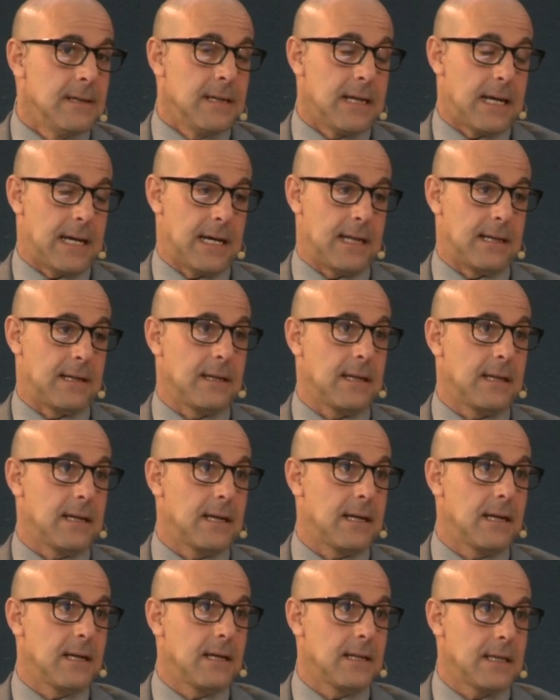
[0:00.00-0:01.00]
and
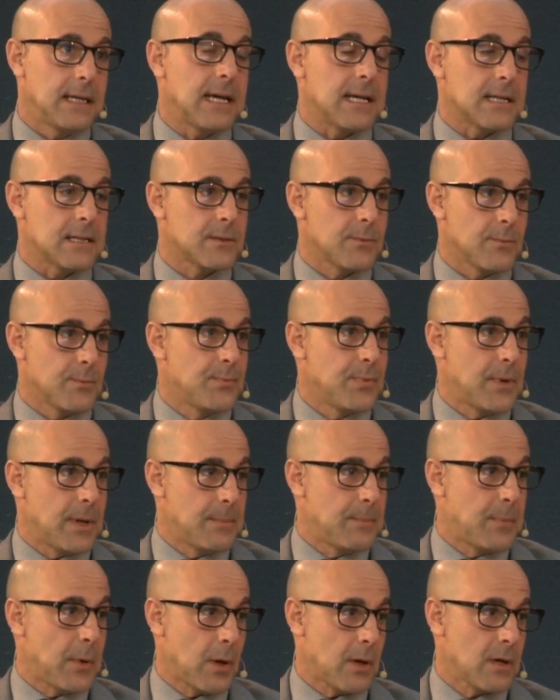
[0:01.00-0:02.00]
yes,
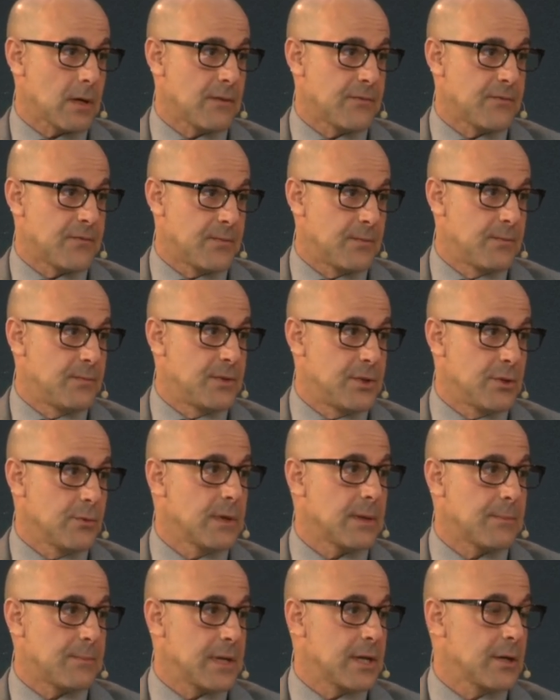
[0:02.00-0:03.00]
part of
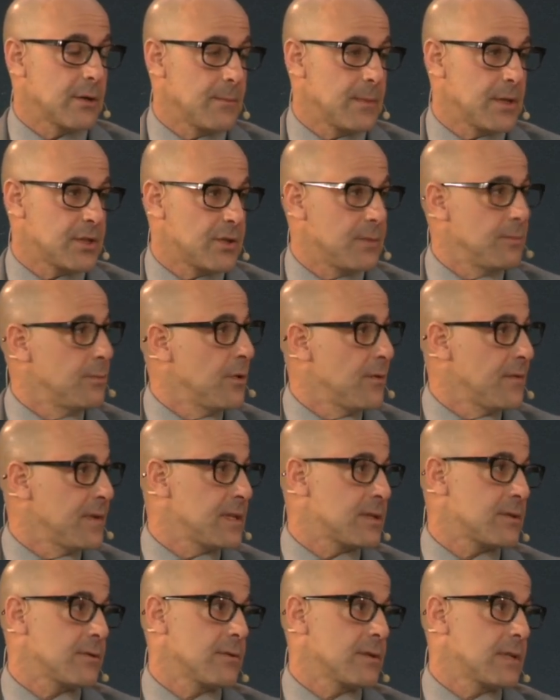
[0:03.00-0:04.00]
doing bigger budget
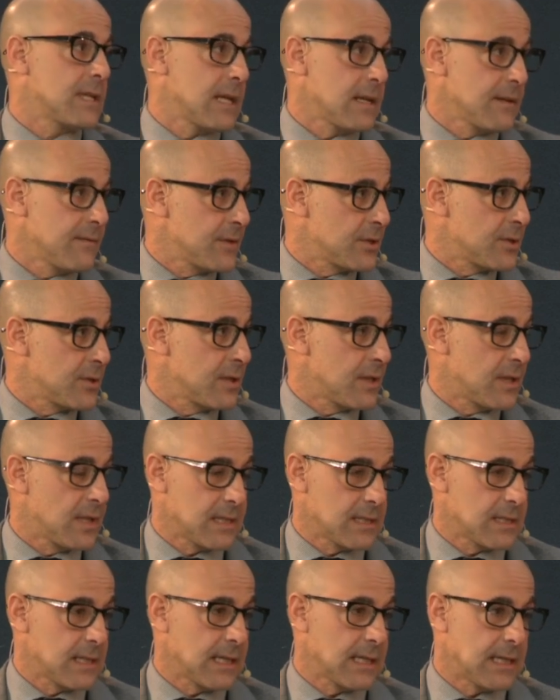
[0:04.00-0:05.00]
movies or television,
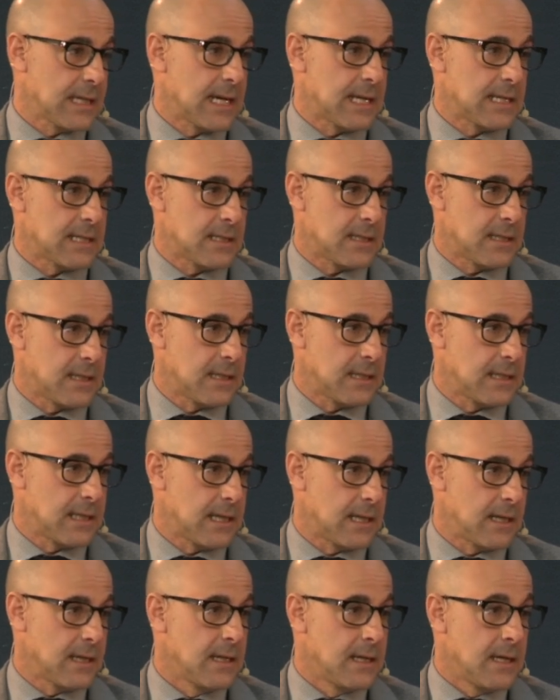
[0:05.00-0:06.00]
things like that, is that,
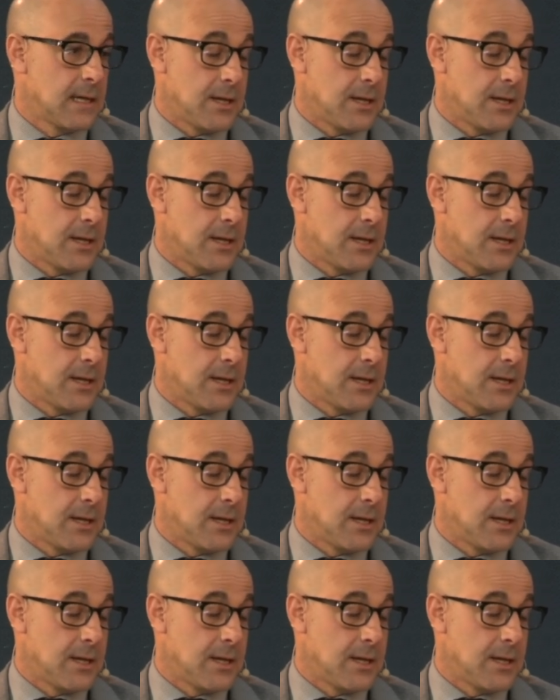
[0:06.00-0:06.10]
that